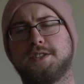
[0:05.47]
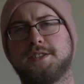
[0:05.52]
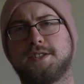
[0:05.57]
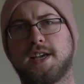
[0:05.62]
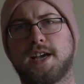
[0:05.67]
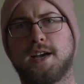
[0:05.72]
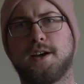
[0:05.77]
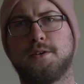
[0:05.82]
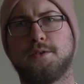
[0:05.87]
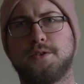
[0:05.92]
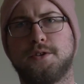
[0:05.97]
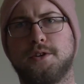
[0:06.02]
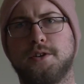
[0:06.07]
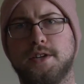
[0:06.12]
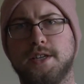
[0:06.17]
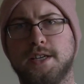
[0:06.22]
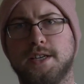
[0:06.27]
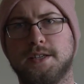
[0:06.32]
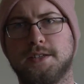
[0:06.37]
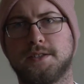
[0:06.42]
is How
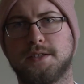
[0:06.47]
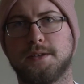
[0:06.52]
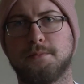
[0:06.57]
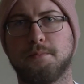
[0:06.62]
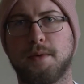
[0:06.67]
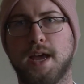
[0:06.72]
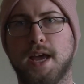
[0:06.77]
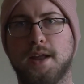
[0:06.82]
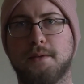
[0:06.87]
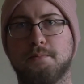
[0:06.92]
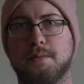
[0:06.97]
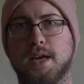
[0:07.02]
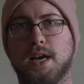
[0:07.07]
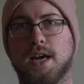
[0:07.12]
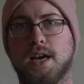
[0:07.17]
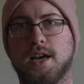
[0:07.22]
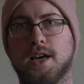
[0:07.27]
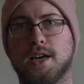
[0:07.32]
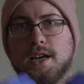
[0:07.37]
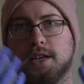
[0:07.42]
Dirty Is the man
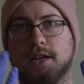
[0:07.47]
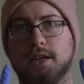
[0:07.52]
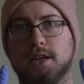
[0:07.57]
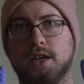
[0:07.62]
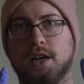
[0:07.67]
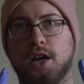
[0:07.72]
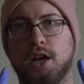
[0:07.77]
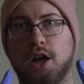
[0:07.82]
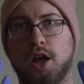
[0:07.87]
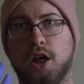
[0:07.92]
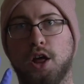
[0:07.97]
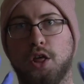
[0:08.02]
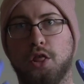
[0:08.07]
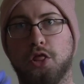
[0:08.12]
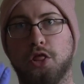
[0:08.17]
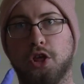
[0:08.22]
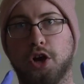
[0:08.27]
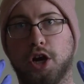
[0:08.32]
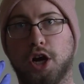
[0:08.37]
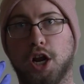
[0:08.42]
behind
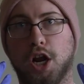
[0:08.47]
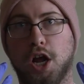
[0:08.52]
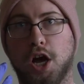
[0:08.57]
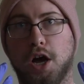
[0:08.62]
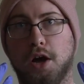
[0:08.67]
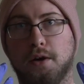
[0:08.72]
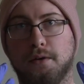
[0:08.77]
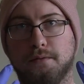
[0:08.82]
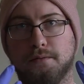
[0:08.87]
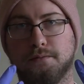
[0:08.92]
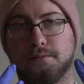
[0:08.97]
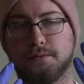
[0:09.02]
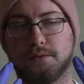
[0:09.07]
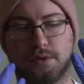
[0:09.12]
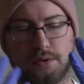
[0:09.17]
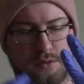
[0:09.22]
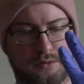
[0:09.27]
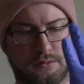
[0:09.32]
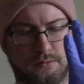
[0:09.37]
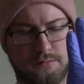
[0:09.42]
the
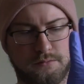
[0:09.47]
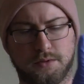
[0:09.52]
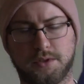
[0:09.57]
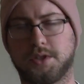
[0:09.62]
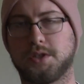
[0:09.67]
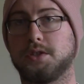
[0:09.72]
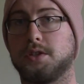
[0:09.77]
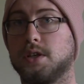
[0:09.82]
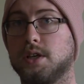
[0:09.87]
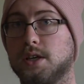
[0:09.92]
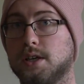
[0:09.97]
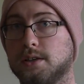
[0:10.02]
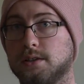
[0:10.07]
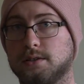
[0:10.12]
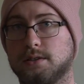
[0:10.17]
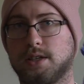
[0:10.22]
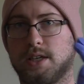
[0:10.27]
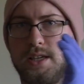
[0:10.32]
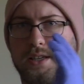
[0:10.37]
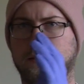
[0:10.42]
gloves, which they are
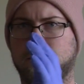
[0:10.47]
kind